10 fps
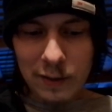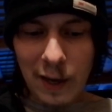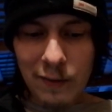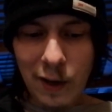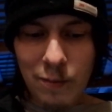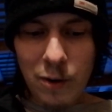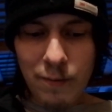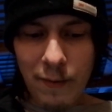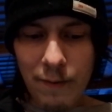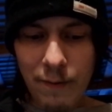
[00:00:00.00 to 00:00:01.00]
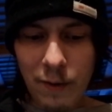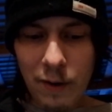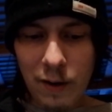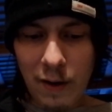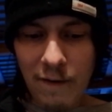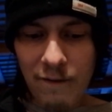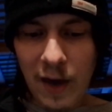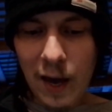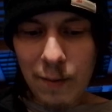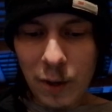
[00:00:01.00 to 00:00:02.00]
10th album,
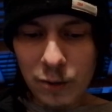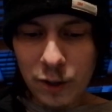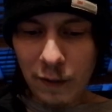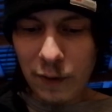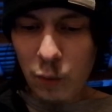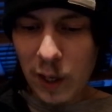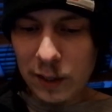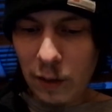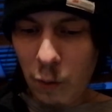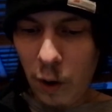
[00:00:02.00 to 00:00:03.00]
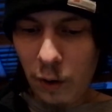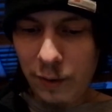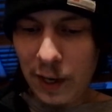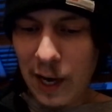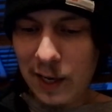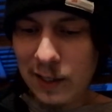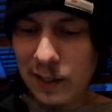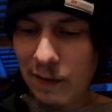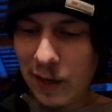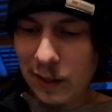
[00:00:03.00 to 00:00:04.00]
Vagabonds of the Western World
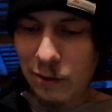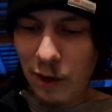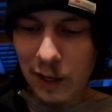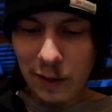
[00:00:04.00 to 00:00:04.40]
1973,